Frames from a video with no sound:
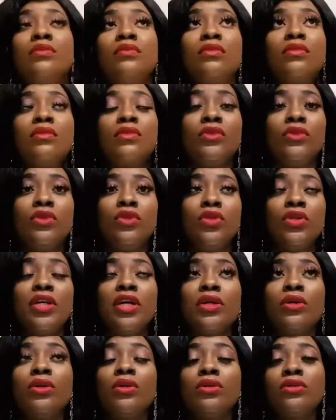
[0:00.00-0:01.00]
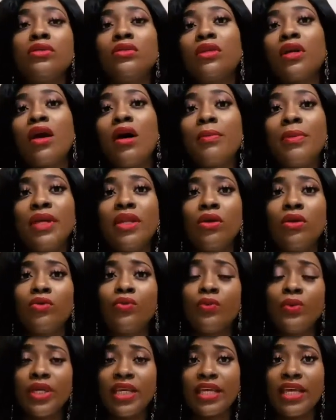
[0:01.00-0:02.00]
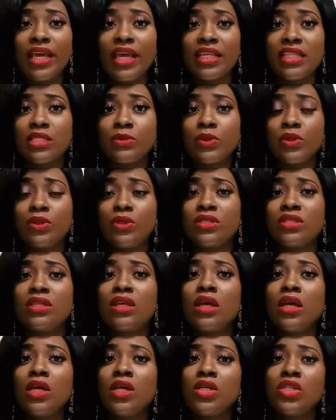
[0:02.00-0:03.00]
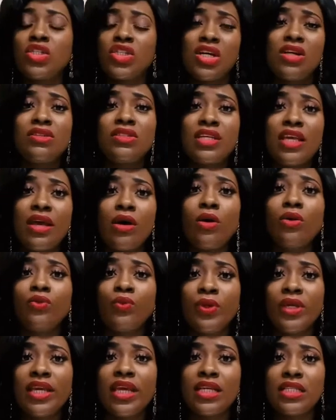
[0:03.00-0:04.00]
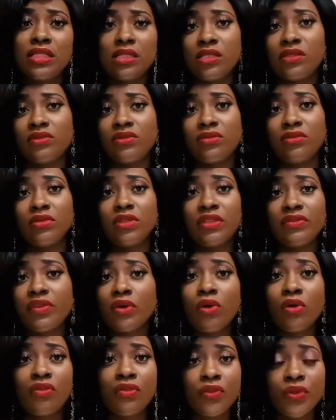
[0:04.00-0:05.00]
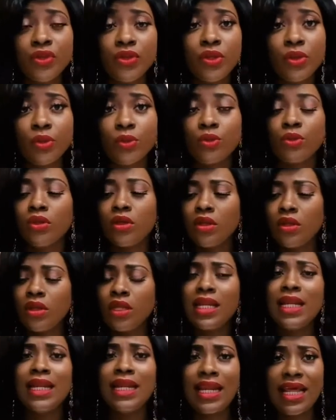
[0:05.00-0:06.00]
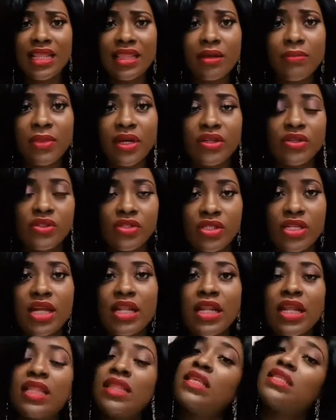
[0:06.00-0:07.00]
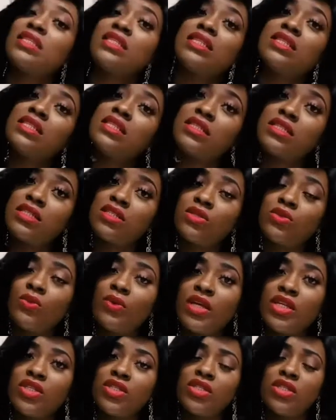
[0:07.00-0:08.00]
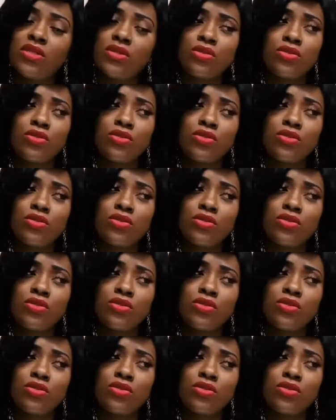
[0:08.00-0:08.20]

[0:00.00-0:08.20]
you cannot come in on weekends because childcare on weekends is difficult for you. Let them understand that this is the situation, so